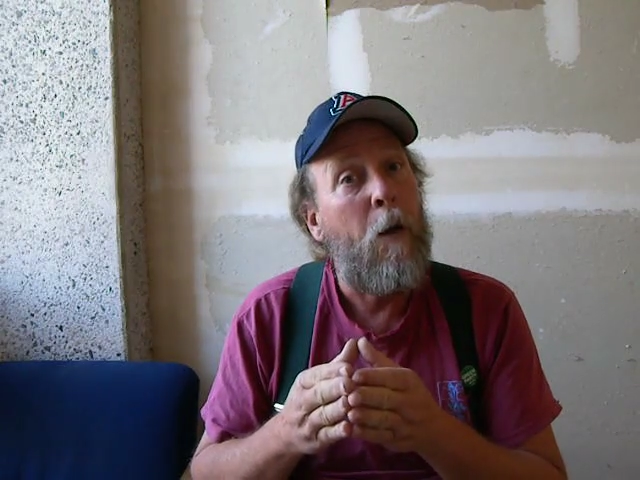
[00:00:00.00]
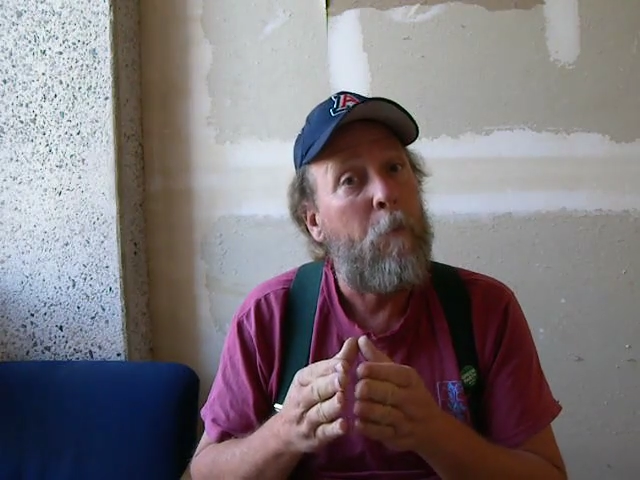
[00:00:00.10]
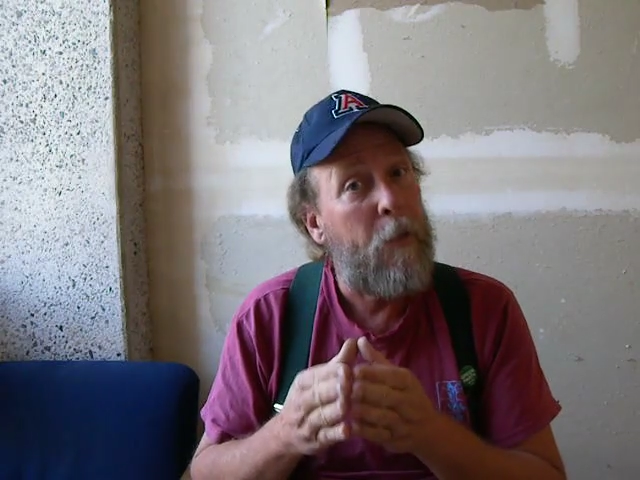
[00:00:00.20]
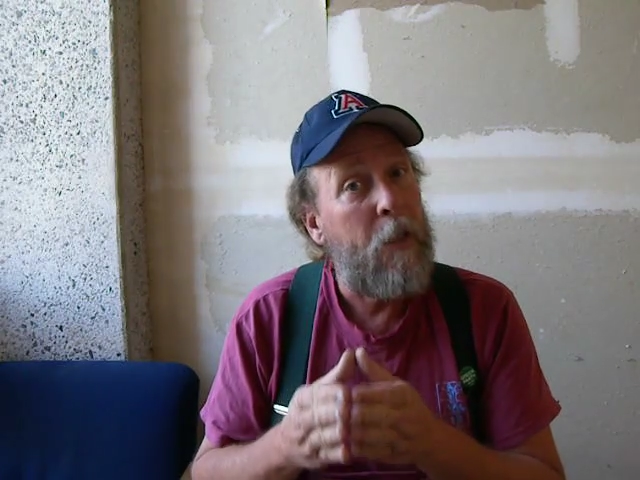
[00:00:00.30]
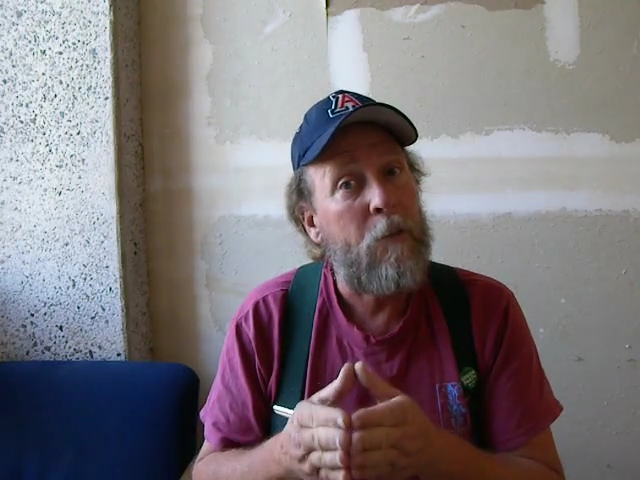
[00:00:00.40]

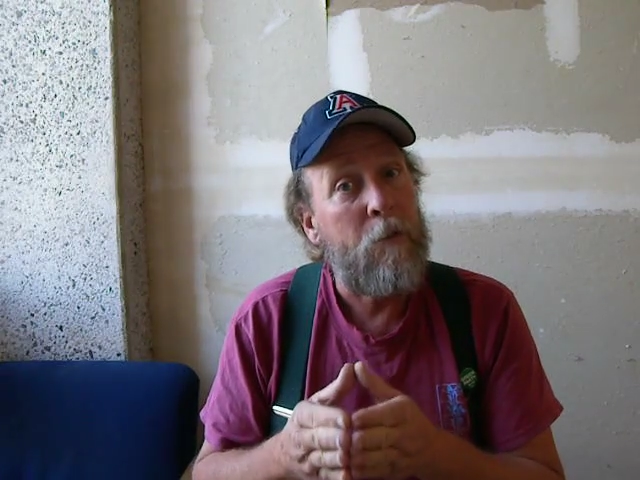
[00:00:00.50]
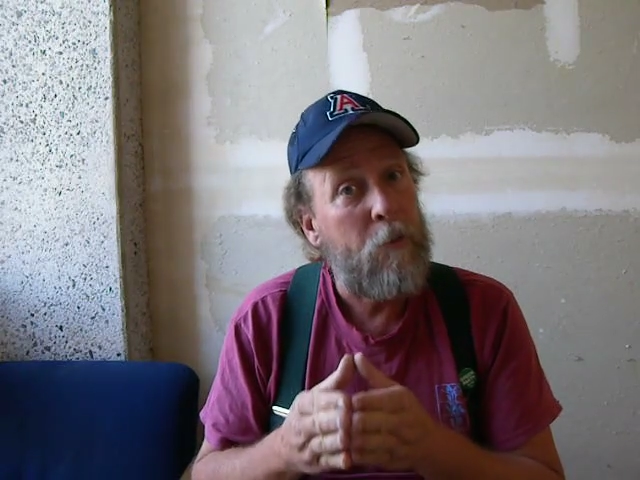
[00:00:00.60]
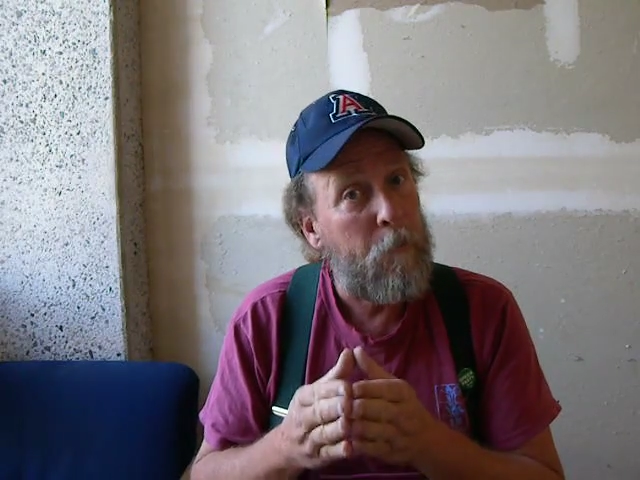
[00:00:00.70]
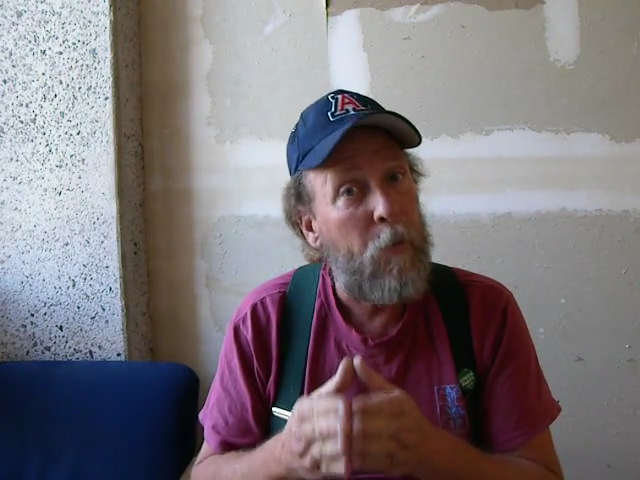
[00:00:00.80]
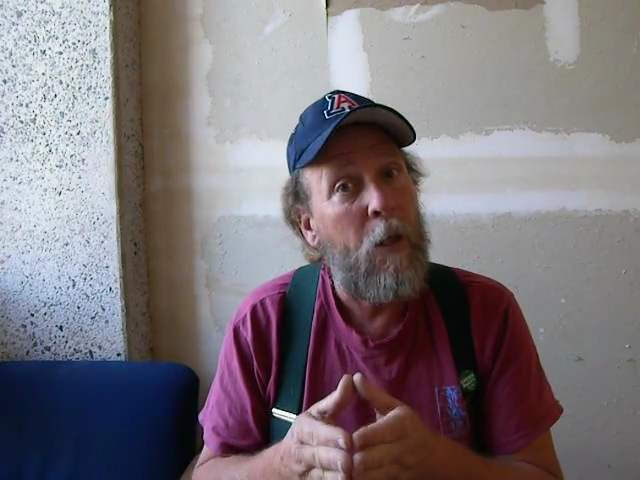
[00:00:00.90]
a
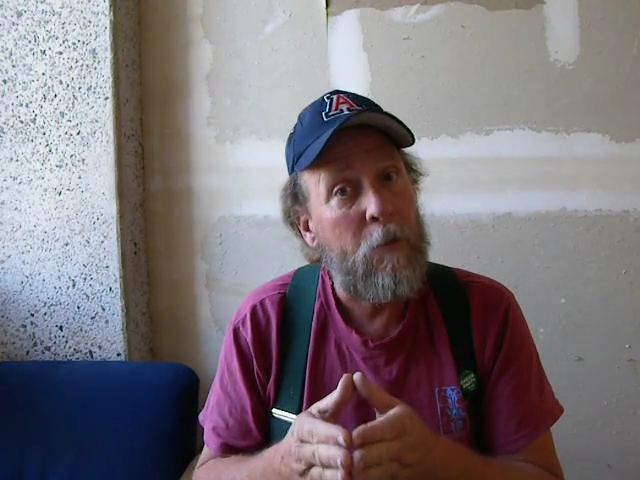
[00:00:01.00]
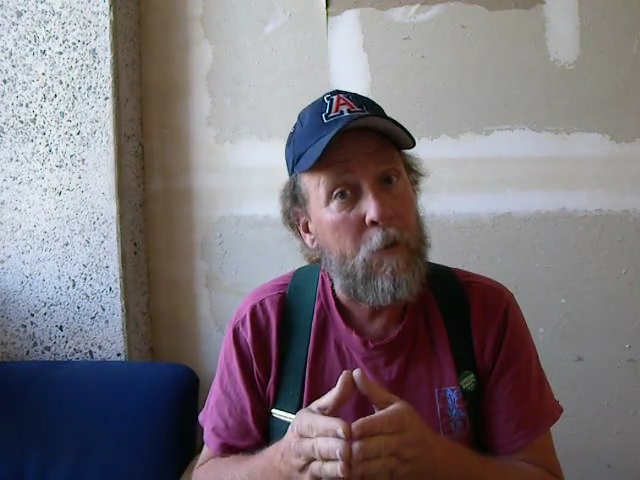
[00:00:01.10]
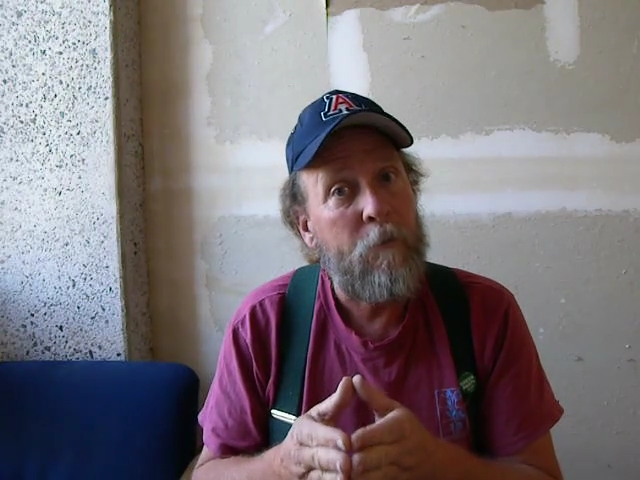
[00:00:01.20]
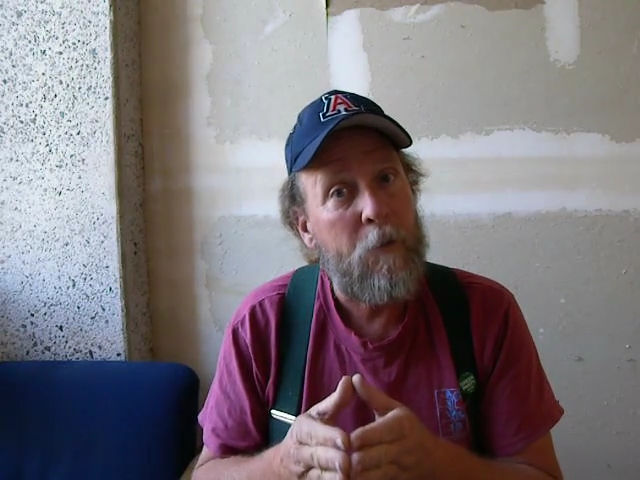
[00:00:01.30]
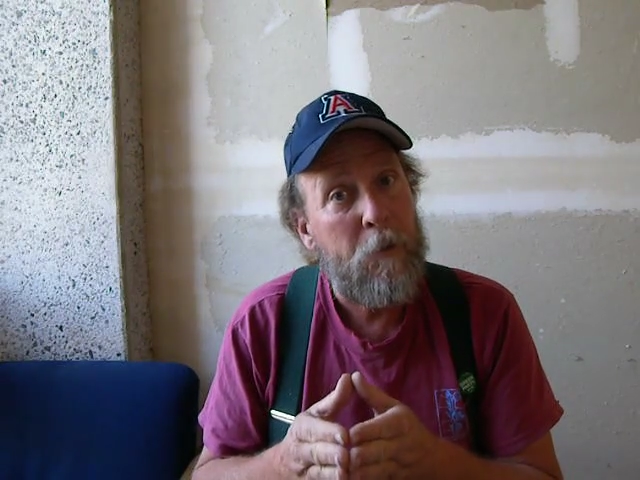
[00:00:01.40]
pleasant or
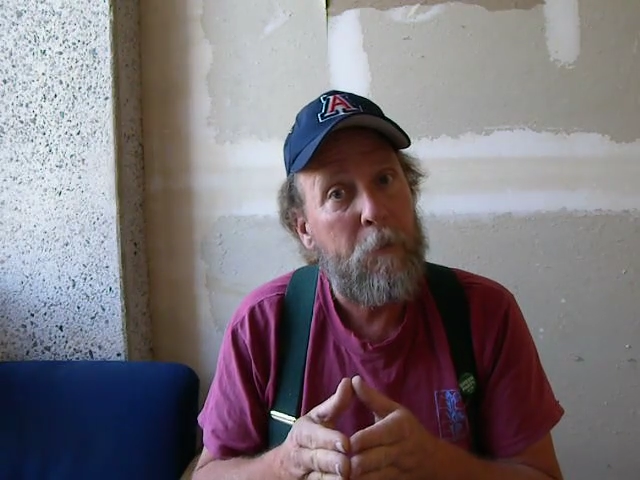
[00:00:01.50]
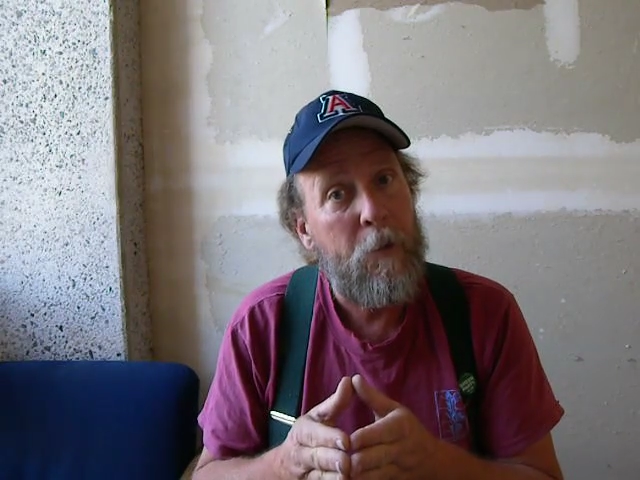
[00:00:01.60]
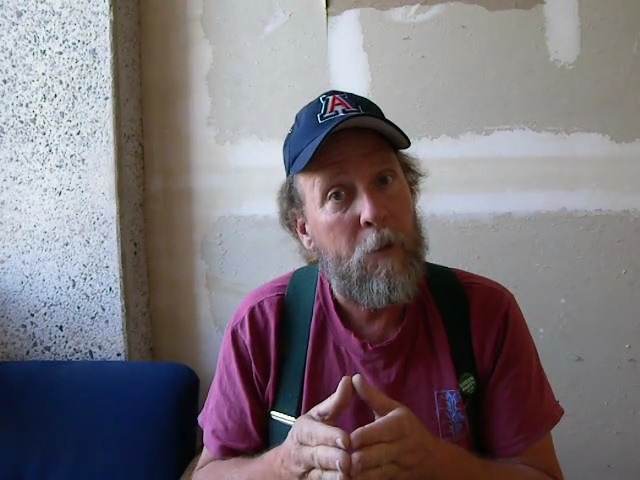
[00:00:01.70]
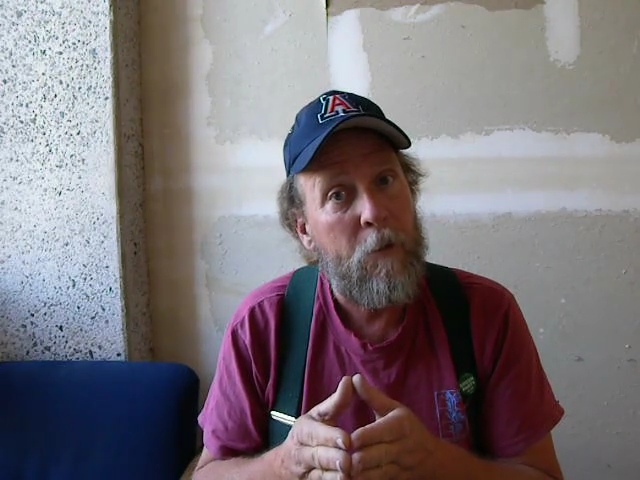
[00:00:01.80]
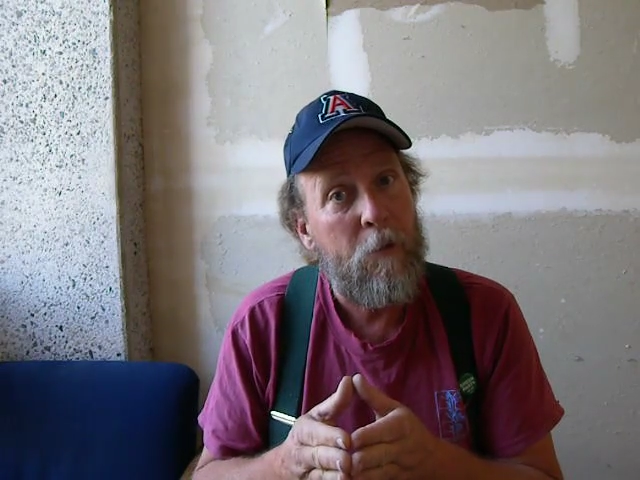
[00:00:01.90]
positive
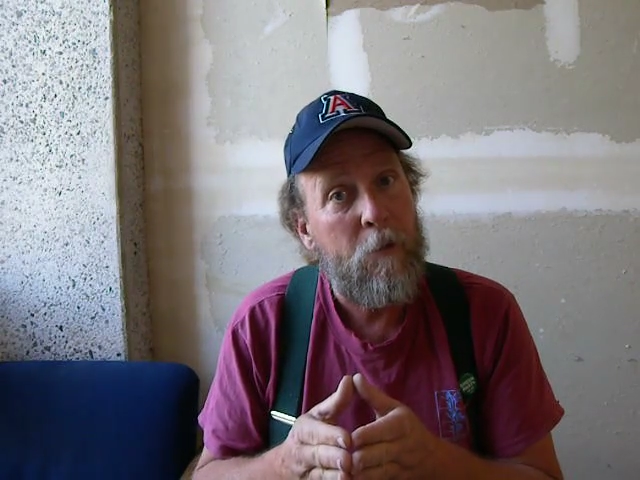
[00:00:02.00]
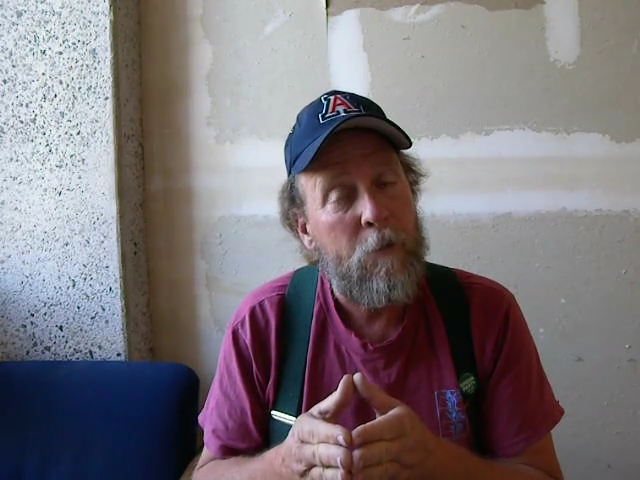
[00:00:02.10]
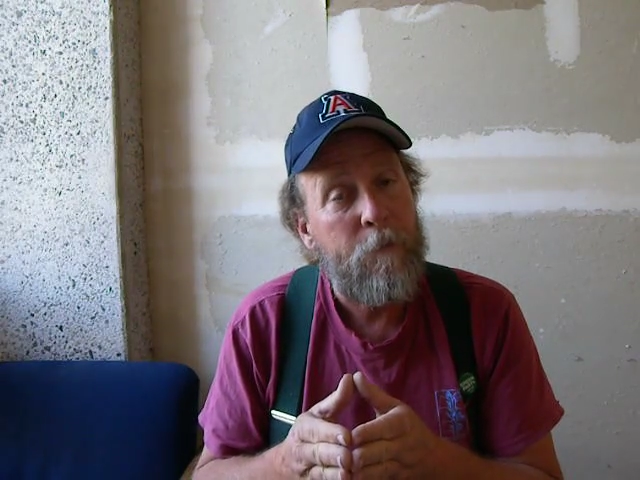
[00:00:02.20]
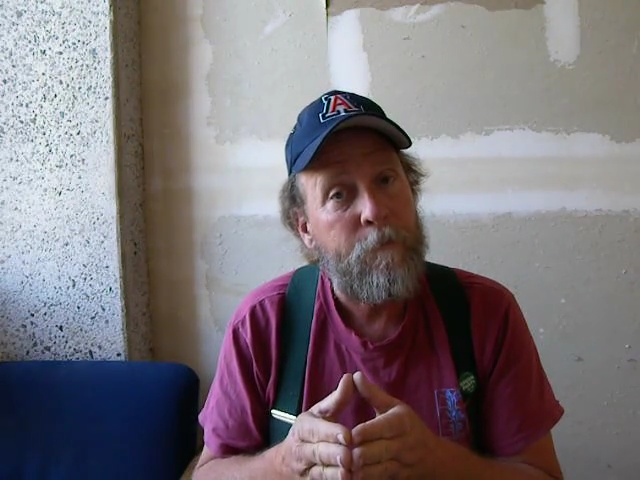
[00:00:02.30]
experience.